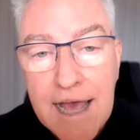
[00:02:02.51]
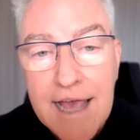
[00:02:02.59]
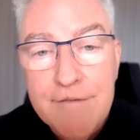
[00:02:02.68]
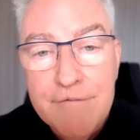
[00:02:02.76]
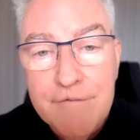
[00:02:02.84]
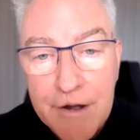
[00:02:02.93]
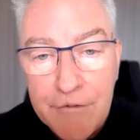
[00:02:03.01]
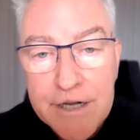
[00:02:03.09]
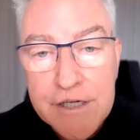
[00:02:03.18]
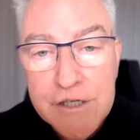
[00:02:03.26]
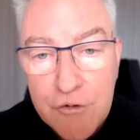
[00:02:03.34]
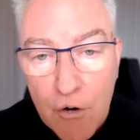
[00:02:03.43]
a
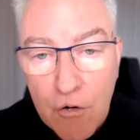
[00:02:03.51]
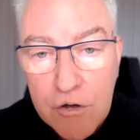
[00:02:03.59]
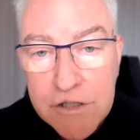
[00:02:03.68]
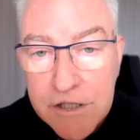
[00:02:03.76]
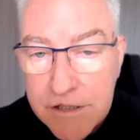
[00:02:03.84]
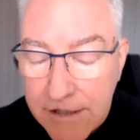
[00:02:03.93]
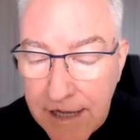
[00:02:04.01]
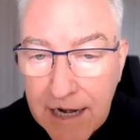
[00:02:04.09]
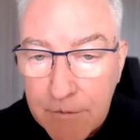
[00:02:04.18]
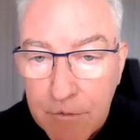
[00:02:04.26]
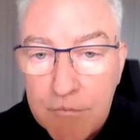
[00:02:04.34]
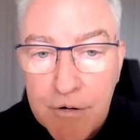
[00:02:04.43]
very strong,
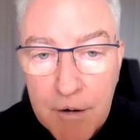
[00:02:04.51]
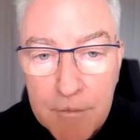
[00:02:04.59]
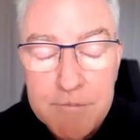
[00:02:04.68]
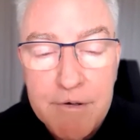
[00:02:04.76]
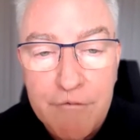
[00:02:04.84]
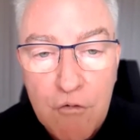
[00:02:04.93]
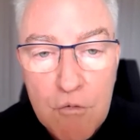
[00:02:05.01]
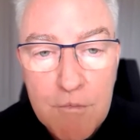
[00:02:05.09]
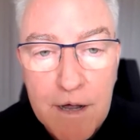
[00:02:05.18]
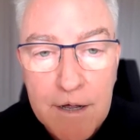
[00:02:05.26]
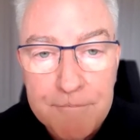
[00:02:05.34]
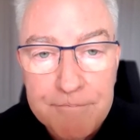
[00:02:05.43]
sustainable property performer.